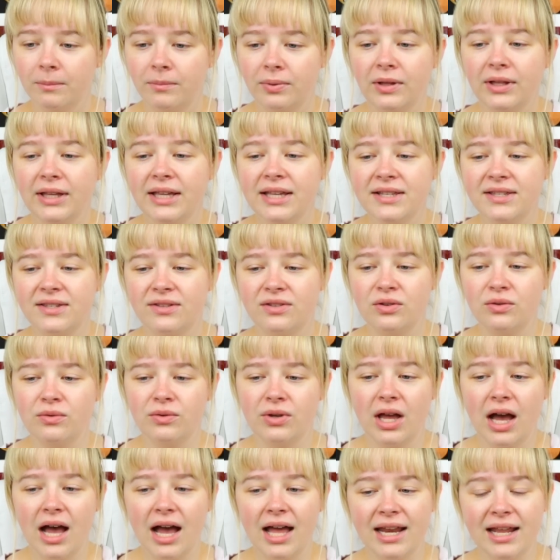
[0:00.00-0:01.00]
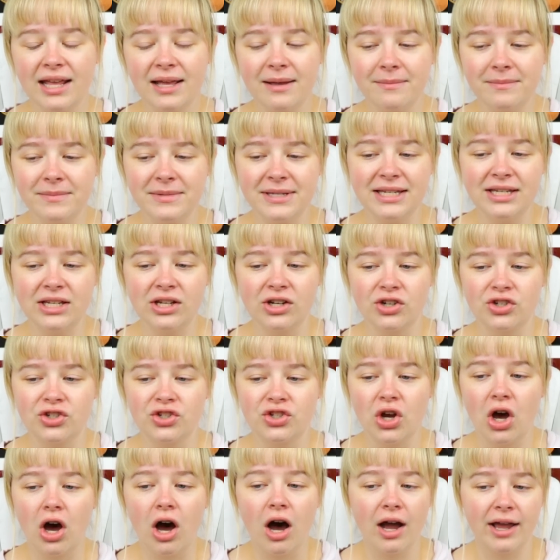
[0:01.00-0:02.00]
Please do not empty your
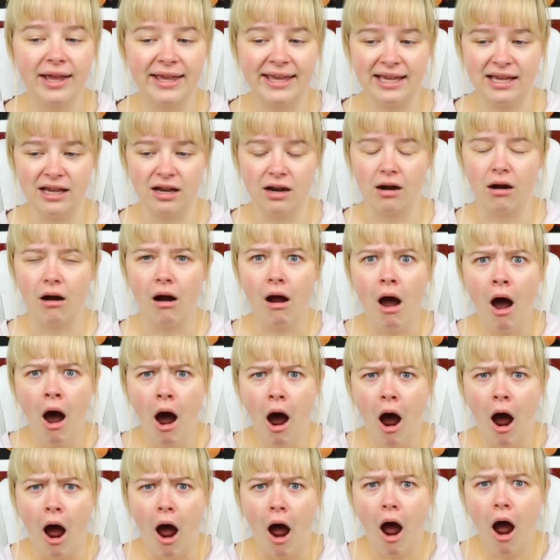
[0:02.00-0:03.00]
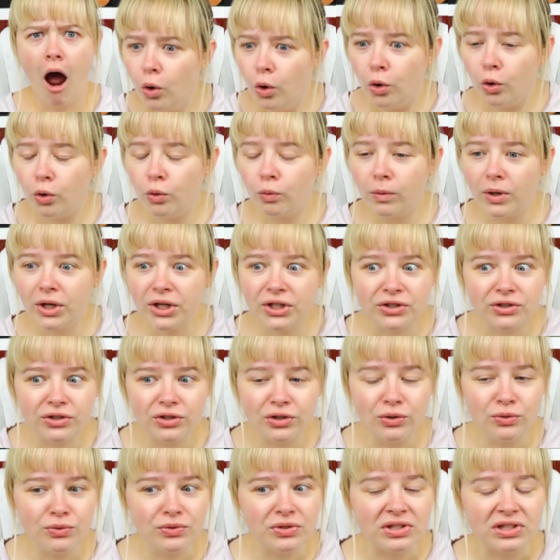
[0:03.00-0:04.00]
dog here. Who would
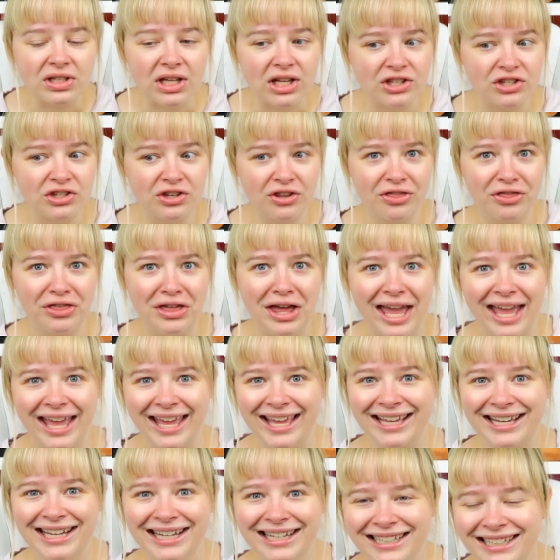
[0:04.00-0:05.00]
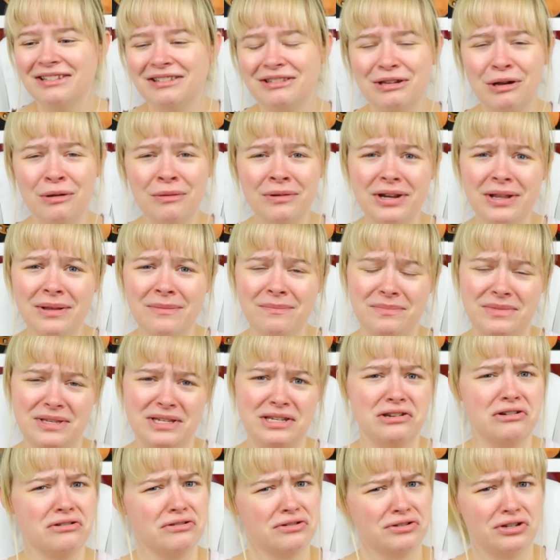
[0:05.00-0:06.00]
do such a thing? Don't
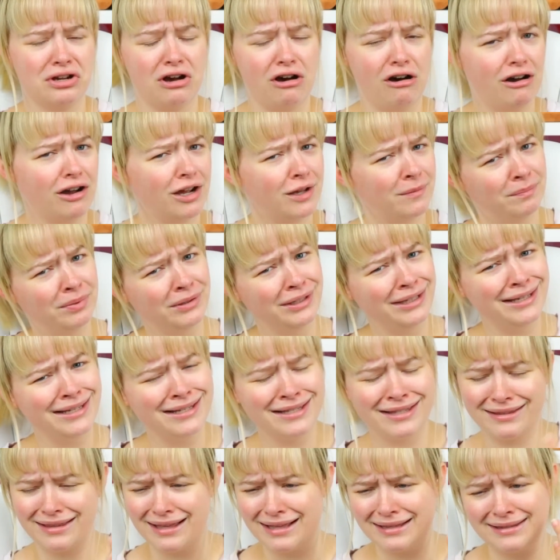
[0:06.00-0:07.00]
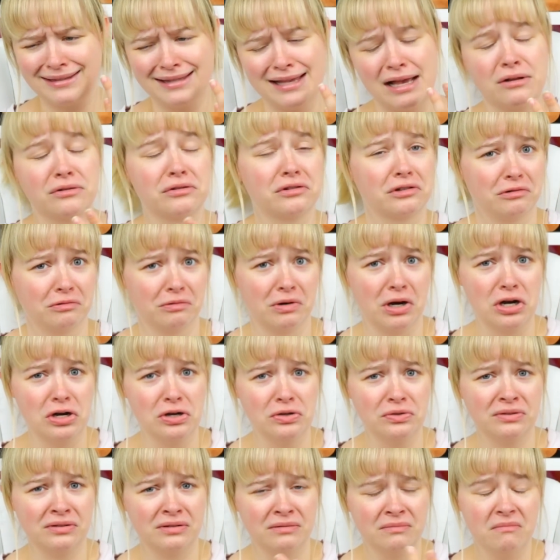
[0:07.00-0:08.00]
empty your dog, please. That sounds
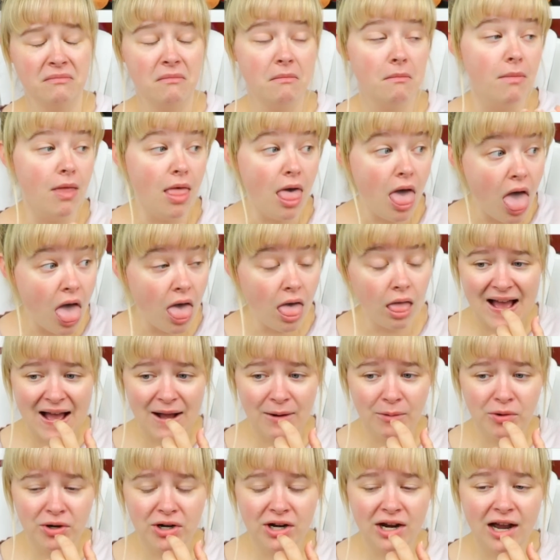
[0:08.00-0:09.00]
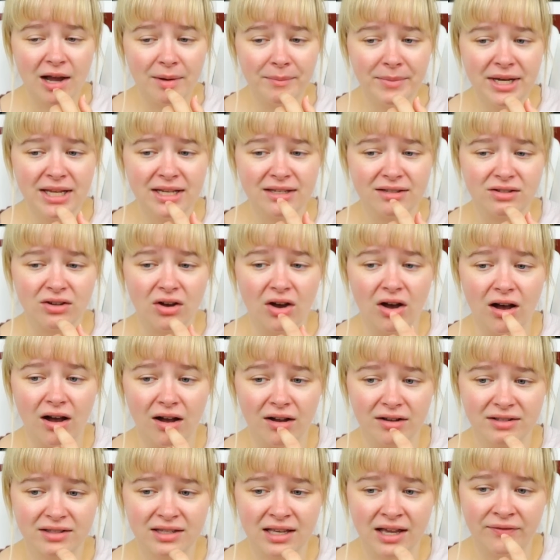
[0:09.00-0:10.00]
gross. Blech. I wonder how many
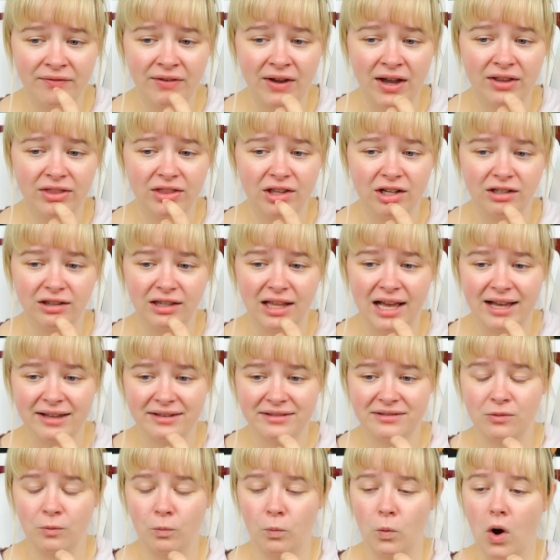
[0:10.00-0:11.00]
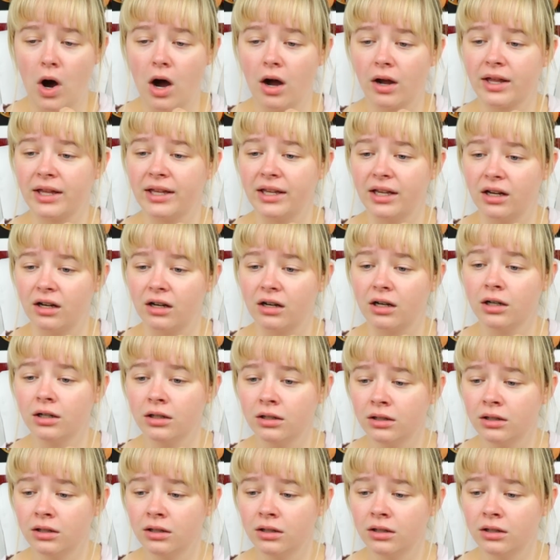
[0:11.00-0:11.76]
dogs have had their last walk here.